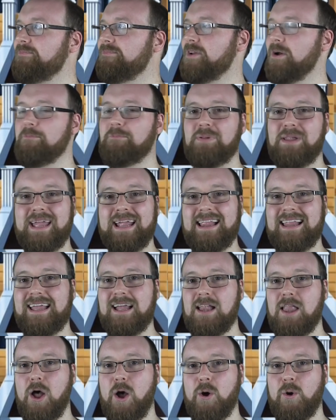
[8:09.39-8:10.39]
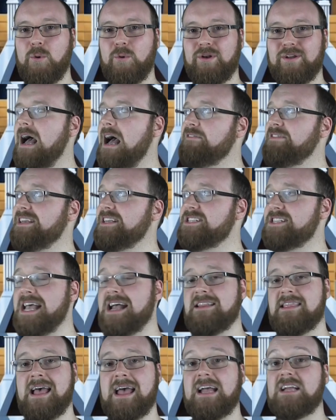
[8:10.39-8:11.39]
completely alone. Having
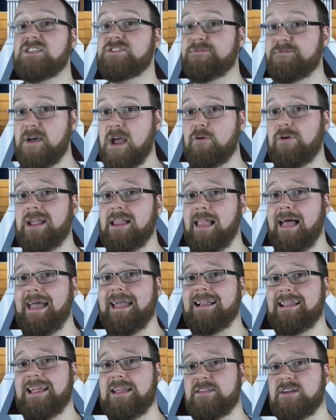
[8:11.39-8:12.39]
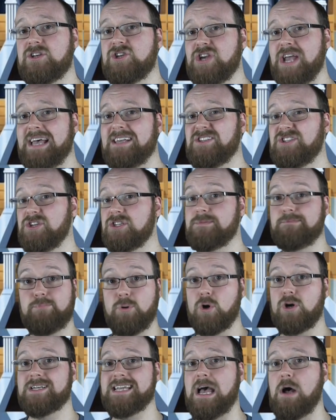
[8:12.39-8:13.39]
said that, it's very likely that Chaz just
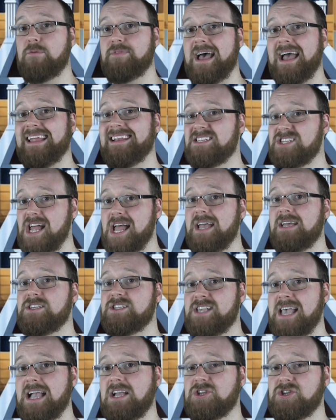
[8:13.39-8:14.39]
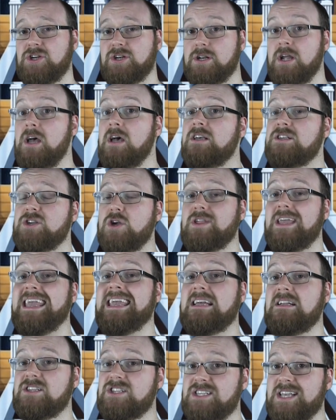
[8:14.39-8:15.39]
booked out that entire section so that he
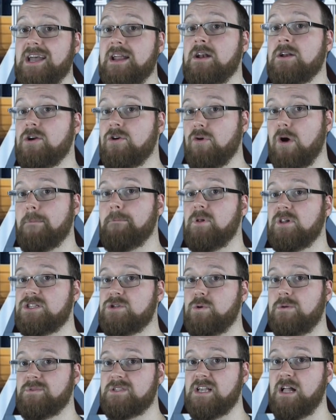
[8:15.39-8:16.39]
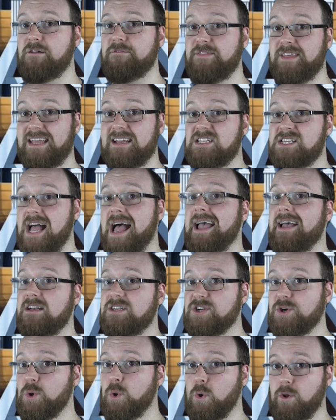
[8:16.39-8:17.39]
could sit and grumble to himself the entire
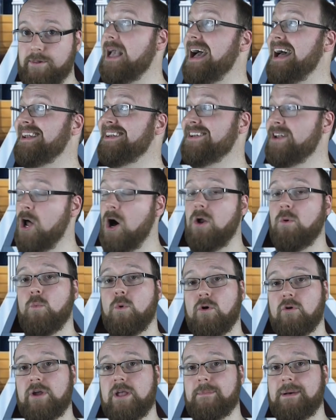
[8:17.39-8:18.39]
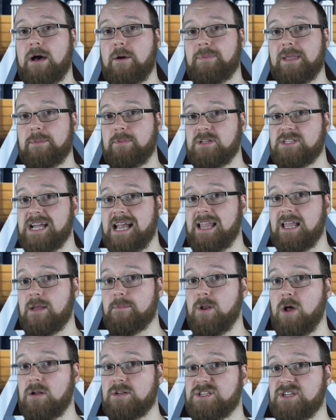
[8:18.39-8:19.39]
duel and not worry about people telling him
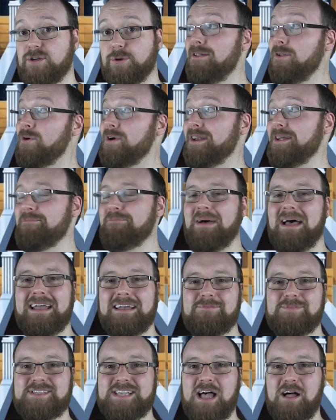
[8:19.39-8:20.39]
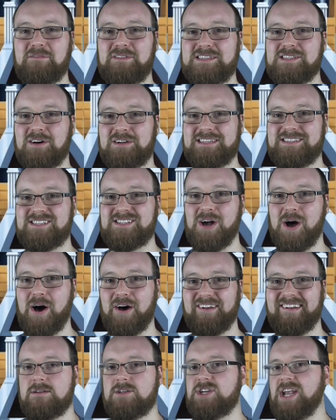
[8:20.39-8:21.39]
not to. Look at him by himself. He's on his
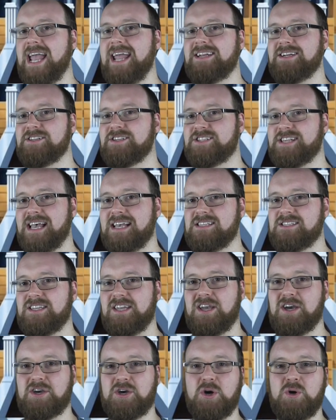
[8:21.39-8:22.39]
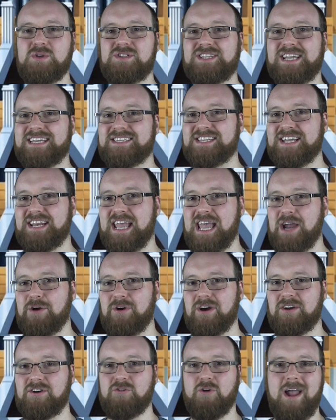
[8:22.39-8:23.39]
Todd. Jaden says the acoustics in here
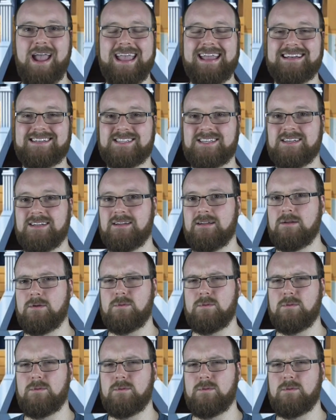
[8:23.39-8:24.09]
are great.